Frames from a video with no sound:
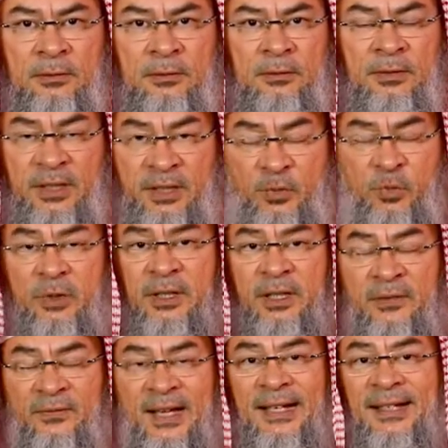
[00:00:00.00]
this would
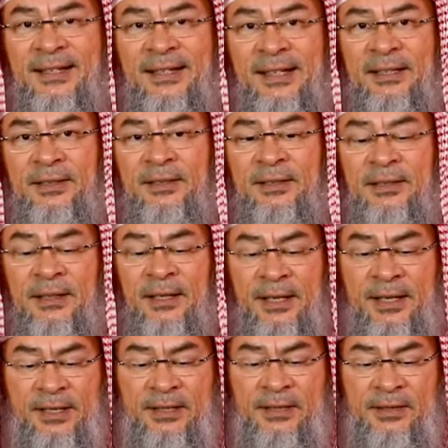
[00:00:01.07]
invalidate
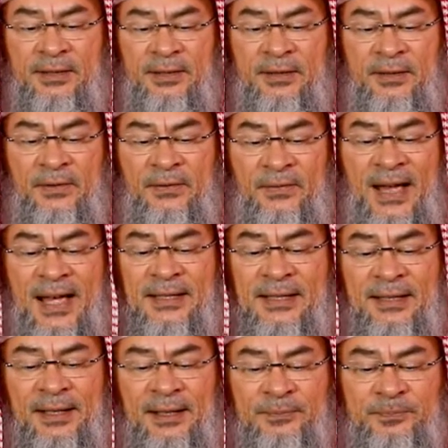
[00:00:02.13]
his
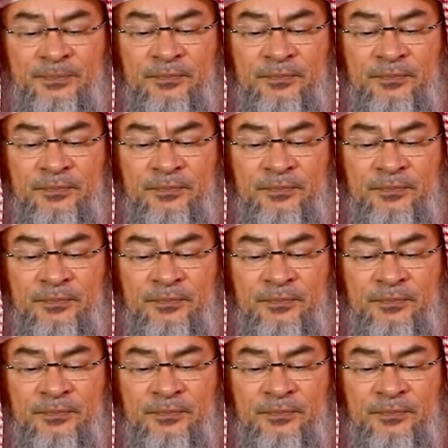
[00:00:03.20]
fasting.